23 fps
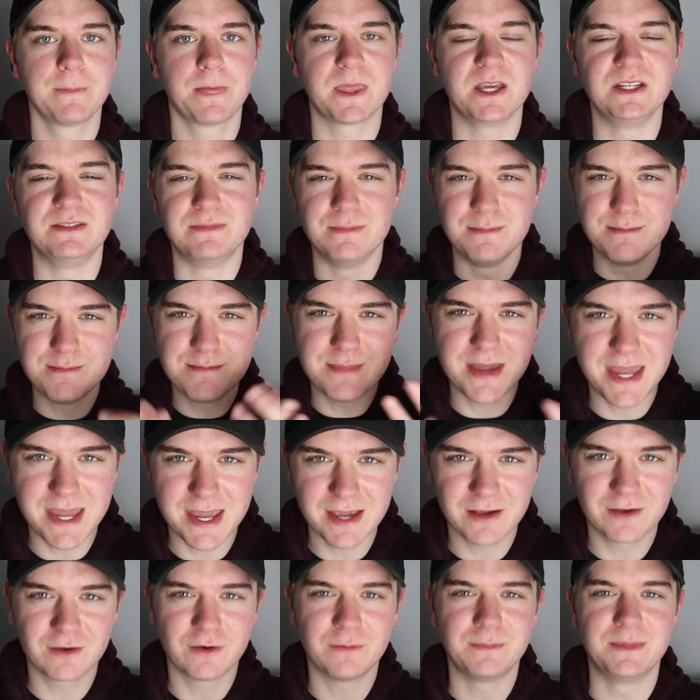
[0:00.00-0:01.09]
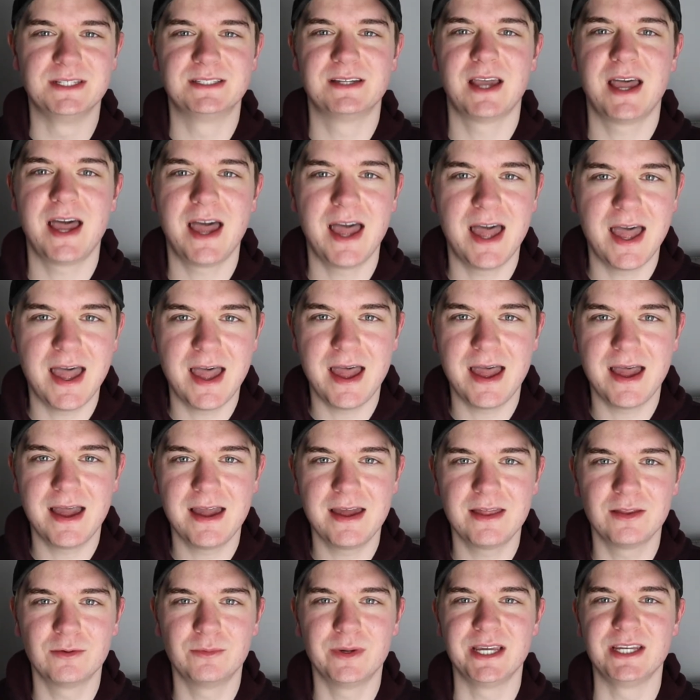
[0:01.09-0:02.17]
his makeup, his
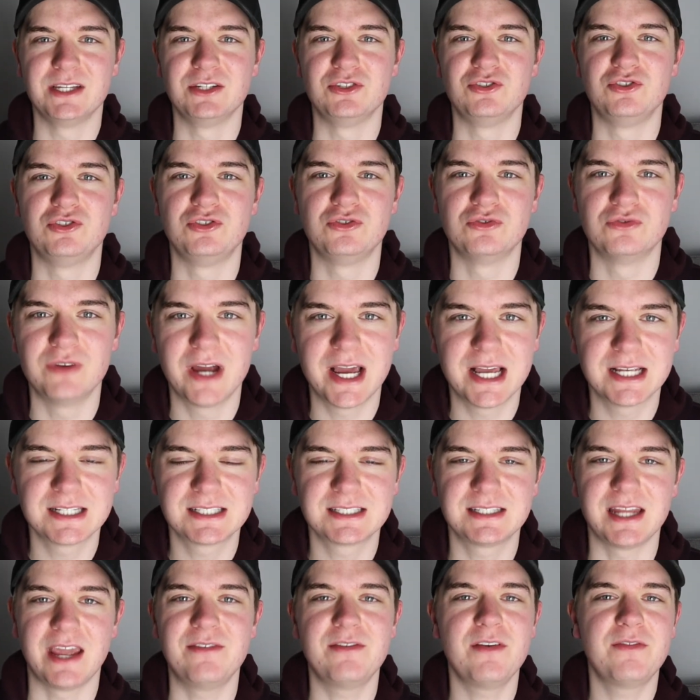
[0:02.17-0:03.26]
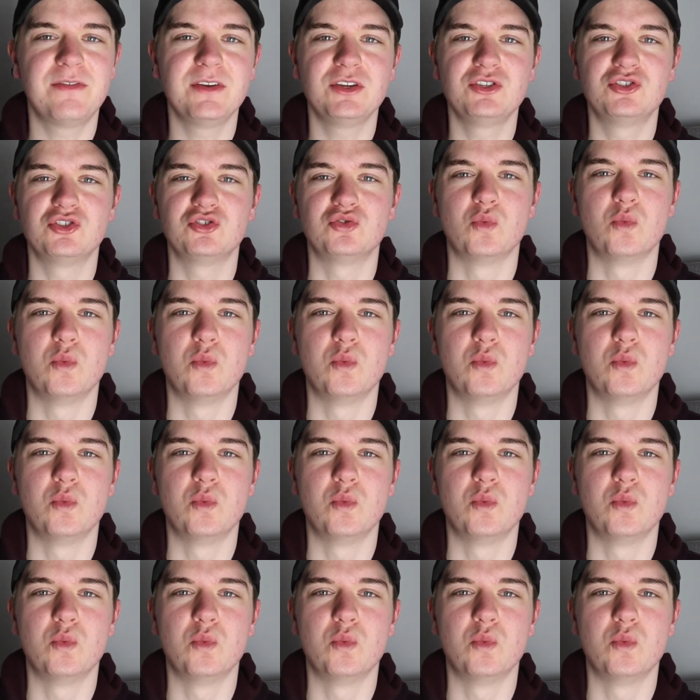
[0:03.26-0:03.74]
hair, the way he's dressed, everything just